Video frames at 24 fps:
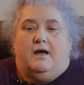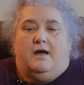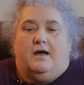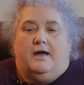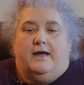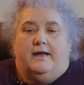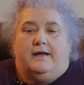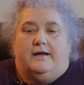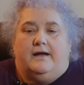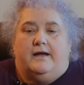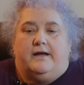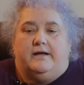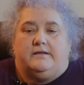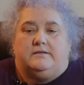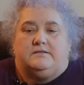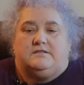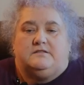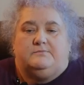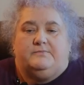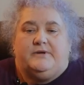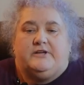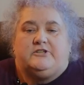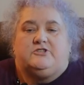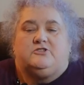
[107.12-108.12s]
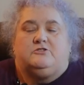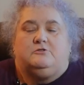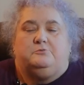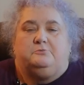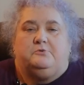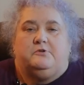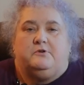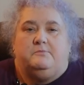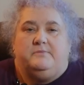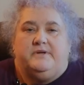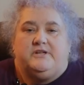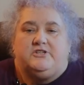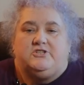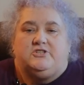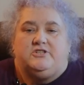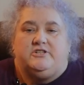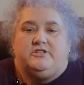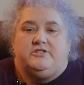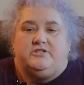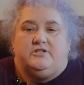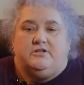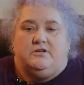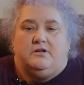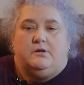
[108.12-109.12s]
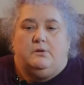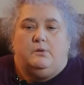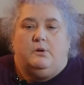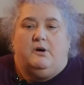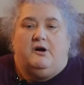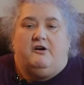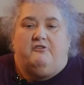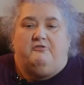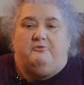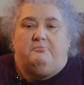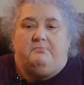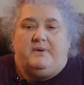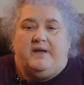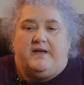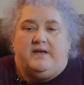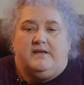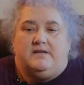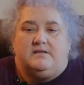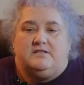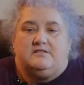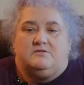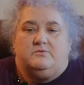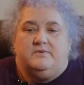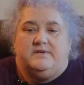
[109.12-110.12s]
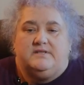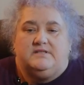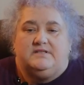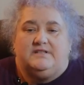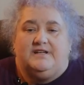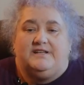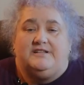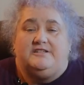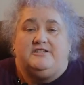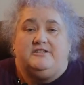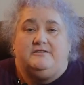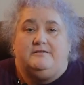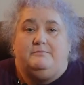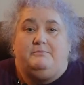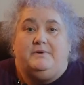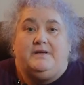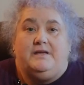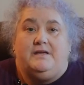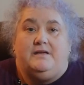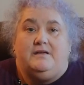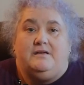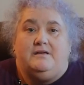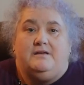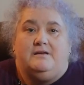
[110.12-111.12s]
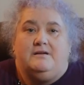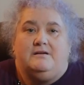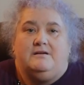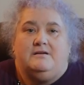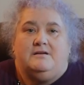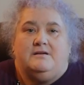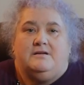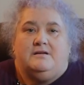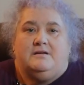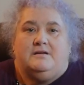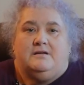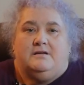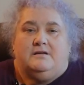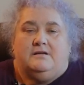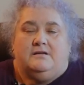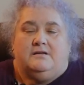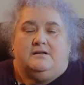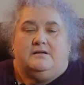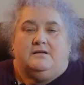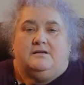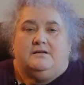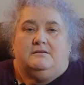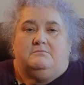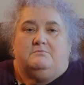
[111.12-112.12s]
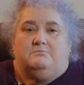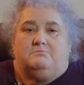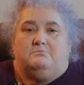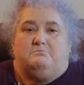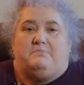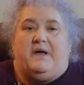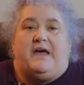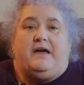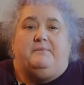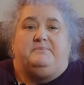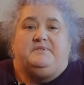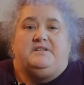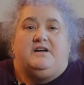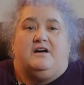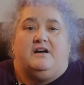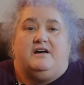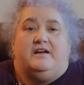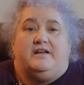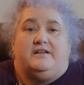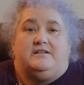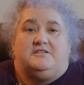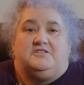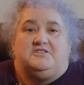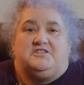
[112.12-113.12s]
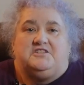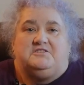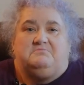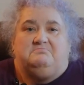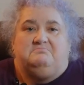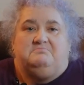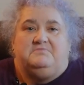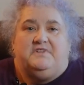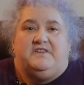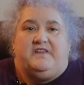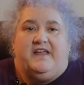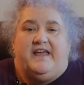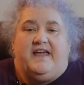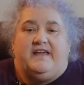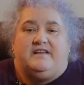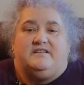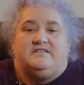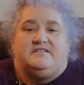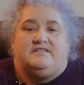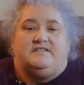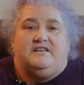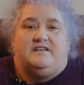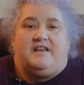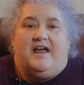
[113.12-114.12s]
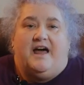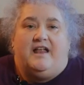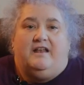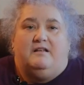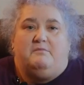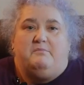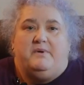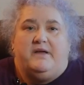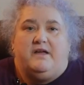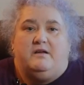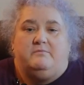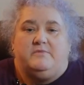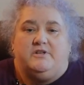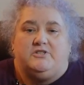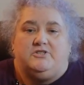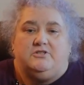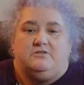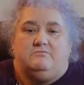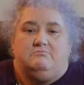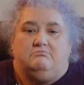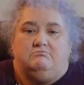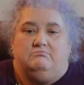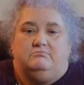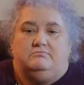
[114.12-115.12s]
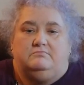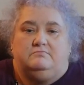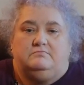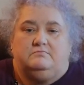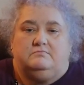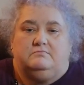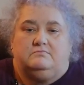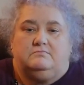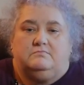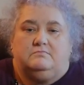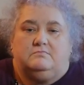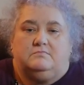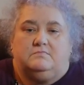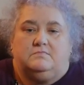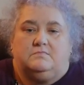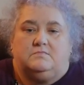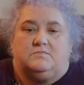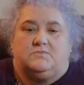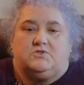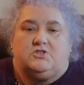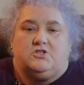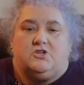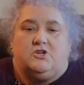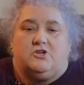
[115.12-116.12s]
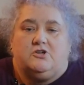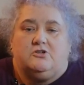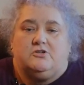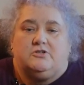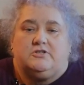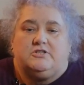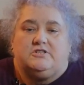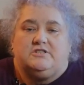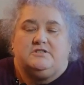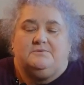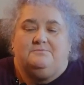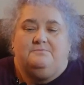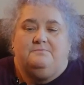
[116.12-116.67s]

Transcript: I got special permission to go off base once to be baptized in the Anniston, Alabama church